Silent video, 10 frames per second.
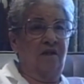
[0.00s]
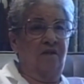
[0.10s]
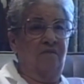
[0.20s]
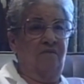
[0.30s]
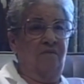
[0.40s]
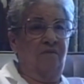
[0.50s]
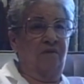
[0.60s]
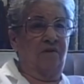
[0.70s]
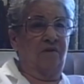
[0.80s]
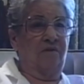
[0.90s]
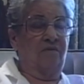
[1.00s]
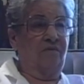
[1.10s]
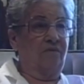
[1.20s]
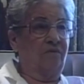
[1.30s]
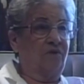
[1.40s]
of. Uh,
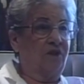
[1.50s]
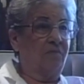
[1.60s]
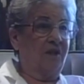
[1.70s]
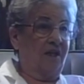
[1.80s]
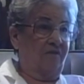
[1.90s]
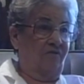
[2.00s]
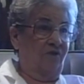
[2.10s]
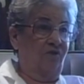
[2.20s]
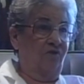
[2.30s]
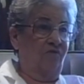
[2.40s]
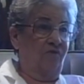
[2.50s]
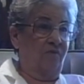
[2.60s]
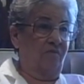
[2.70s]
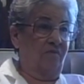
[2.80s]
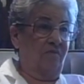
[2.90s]
some kind of food
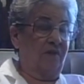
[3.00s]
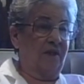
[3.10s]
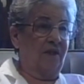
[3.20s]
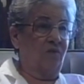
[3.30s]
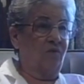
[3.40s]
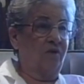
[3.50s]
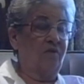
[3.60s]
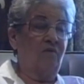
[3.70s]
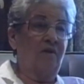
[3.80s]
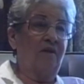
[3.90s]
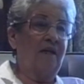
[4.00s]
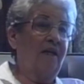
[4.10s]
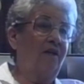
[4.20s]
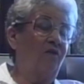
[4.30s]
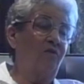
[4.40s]
from I don't whether
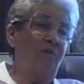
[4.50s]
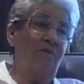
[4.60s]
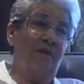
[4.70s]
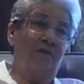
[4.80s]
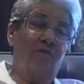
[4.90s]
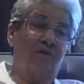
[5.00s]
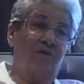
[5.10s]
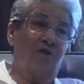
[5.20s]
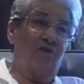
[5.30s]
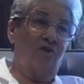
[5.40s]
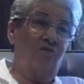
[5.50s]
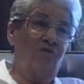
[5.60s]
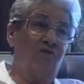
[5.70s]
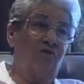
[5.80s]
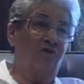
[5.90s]
I don't remember now whether it's a
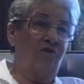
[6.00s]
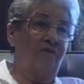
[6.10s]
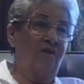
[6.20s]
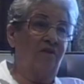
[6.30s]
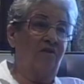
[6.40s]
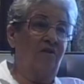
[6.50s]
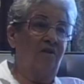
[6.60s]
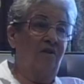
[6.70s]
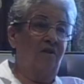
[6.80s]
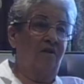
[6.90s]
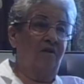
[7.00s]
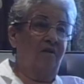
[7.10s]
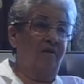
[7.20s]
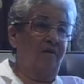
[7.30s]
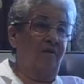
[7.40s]
social service or
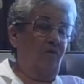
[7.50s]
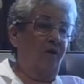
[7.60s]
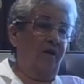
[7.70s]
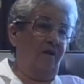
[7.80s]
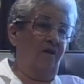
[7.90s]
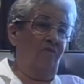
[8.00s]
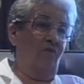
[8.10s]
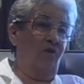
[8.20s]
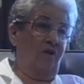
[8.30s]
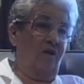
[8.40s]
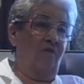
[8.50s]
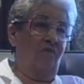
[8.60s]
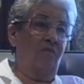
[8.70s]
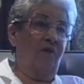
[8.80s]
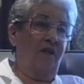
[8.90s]
or what it come where it mm-hmm. come
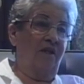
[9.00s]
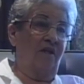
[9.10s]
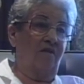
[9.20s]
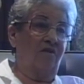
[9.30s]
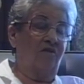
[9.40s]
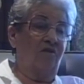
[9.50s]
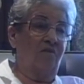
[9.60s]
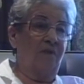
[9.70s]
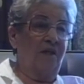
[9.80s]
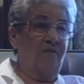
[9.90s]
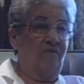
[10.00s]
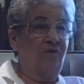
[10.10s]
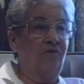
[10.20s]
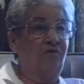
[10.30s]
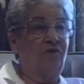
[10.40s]
from, but he got a certain amount of
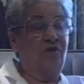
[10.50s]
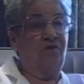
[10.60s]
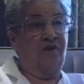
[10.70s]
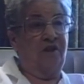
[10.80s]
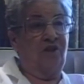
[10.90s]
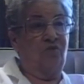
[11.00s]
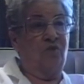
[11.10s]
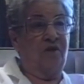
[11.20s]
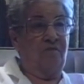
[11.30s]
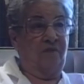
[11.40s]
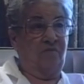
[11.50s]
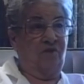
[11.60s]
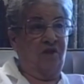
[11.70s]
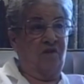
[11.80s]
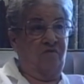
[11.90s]
food. You know that each one of them that
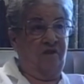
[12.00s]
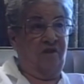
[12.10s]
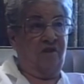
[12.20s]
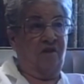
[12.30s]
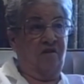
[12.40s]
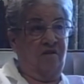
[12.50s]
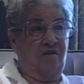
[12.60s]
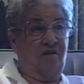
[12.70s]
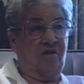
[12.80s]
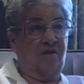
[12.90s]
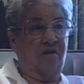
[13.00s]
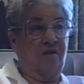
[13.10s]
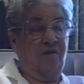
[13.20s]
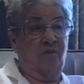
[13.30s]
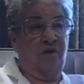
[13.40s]
was on this got
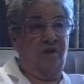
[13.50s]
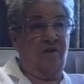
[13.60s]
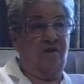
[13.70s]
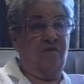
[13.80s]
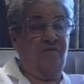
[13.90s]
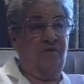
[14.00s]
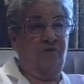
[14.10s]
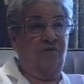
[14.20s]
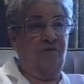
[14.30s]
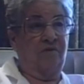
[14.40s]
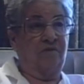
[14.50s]
we got some food,